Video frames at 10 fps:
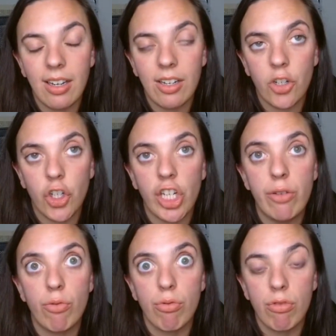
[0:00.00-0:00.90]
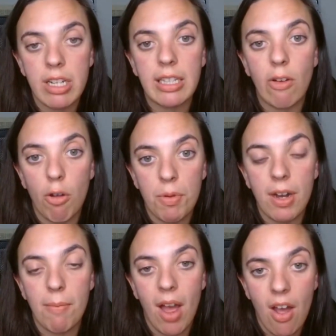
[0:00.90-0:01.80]
she really opened
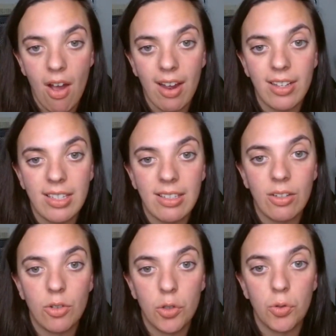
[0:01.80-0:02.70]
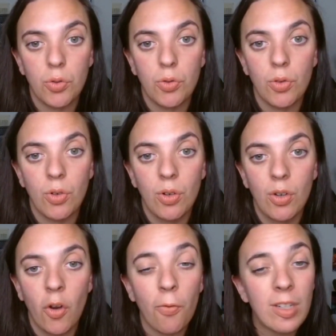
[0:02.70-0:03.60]
up my eyes to
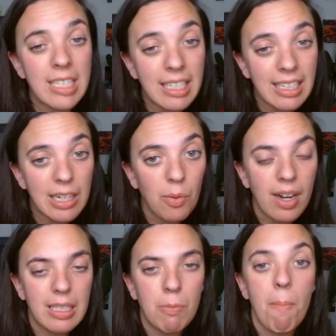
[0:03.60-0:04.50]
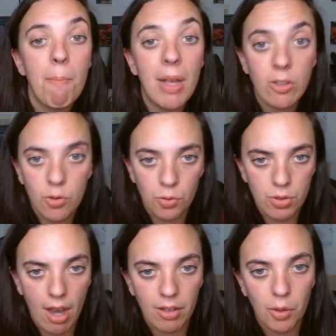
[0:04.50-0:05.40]
not fertility awareness, but menstrual
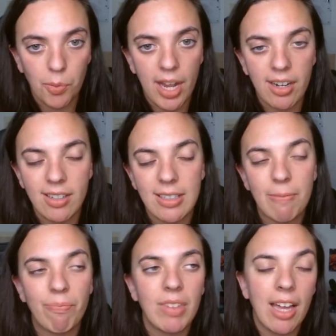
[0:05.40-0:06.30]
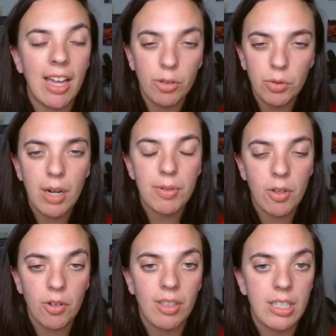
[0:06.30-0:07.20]
cycle awareness. And I'll do an
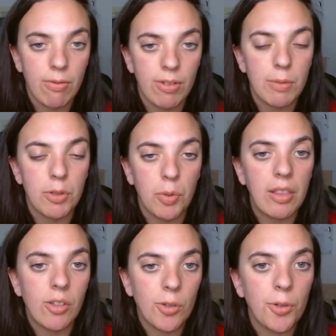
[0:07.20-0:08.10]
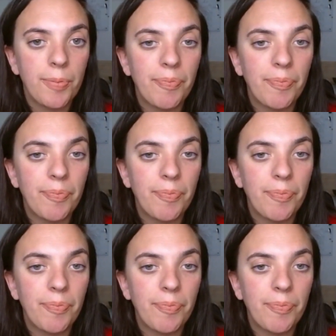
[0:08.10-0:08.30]
episode on the difference between the two.